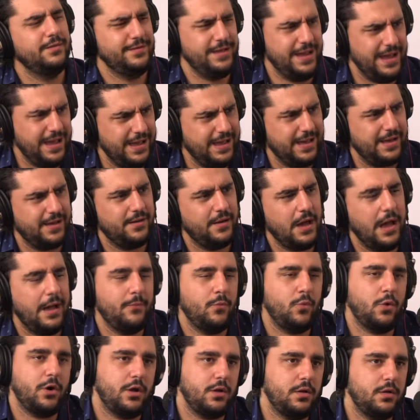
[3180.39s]
Yeah,
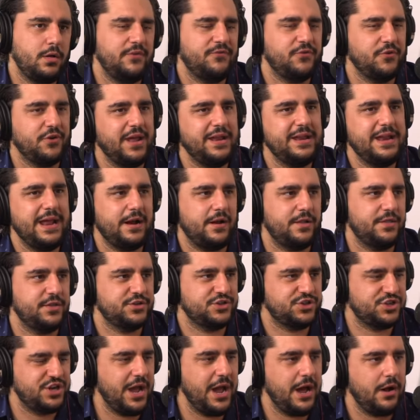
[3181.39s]
I'm. Well, if you're getting out of the
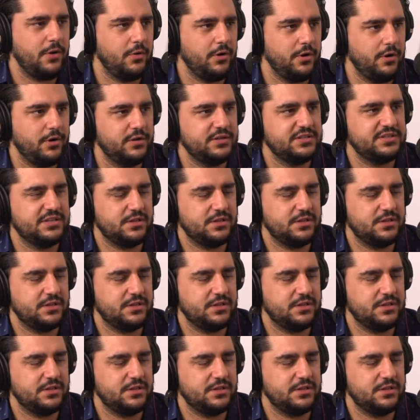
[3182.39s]
shower, it's